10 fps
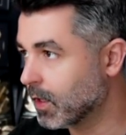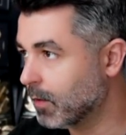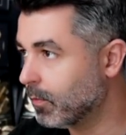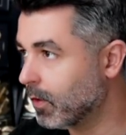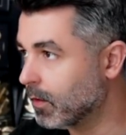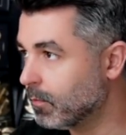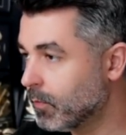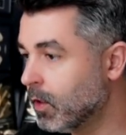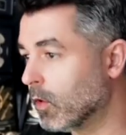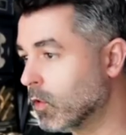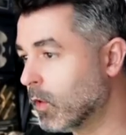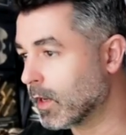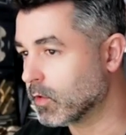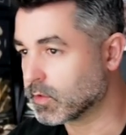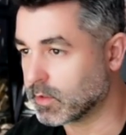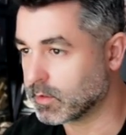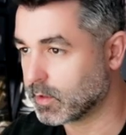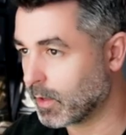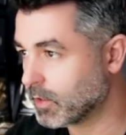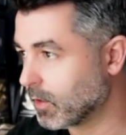but you know, you got to use a
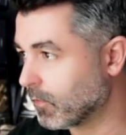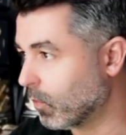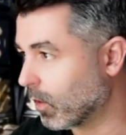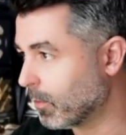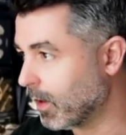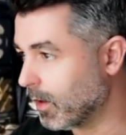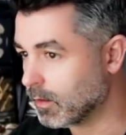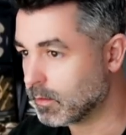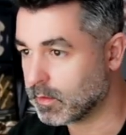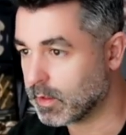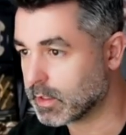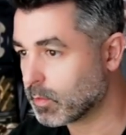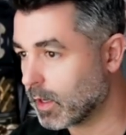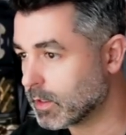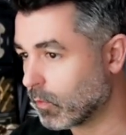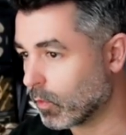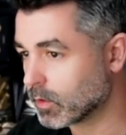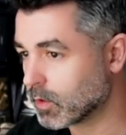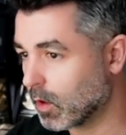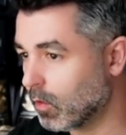determination if you want to pay this price for it.
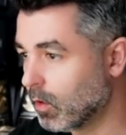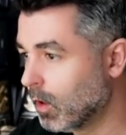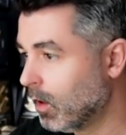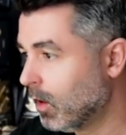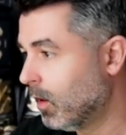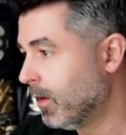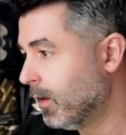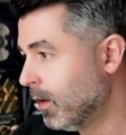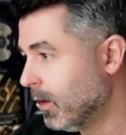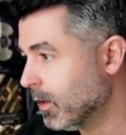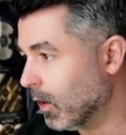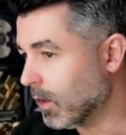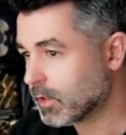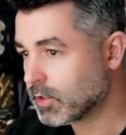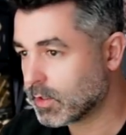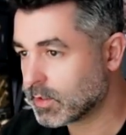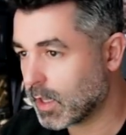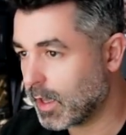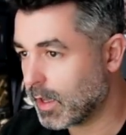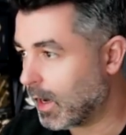So, you know, let's just
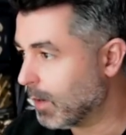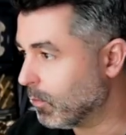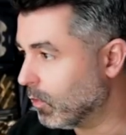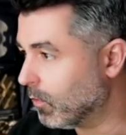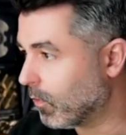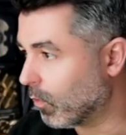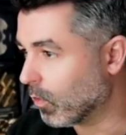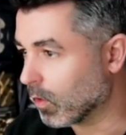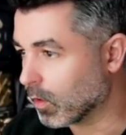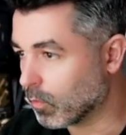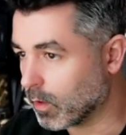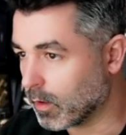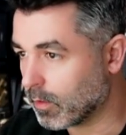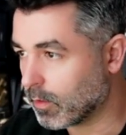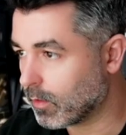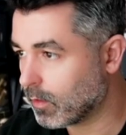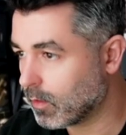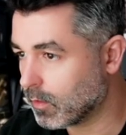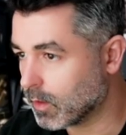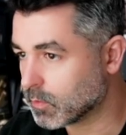say I move forward with
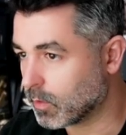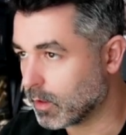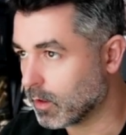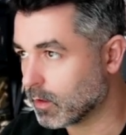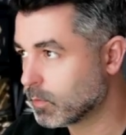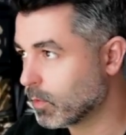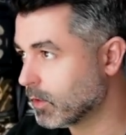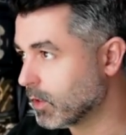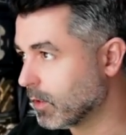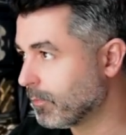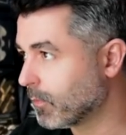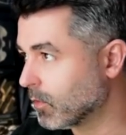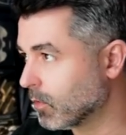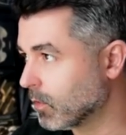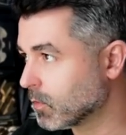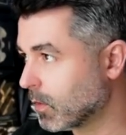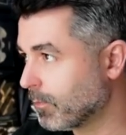this one here. It's pretty cheap. I'll do this one.